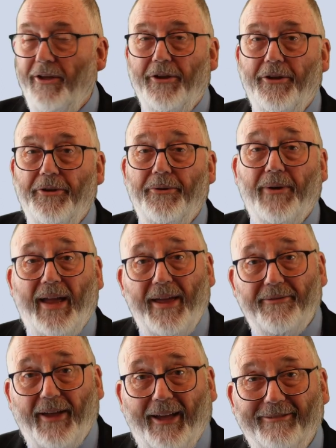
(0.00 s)

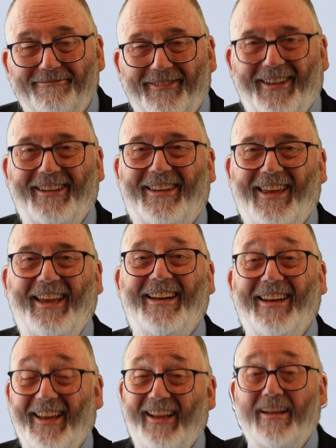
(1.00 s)
whoever.
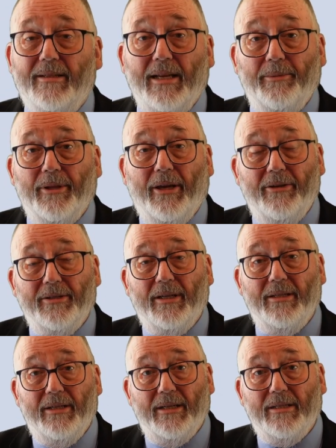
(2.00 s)
Again, some of those are
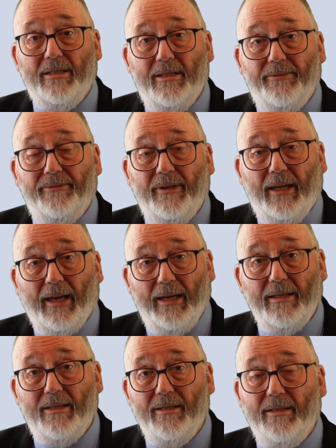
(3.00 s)
just different
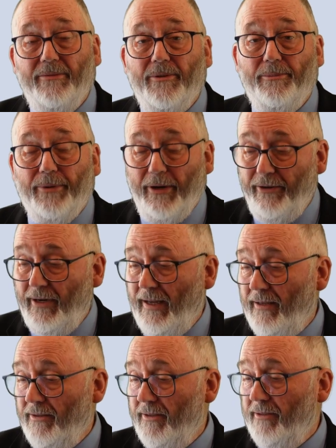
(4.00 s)
cases of the
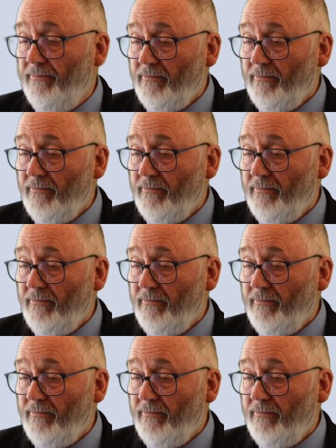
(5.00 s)
pronouns.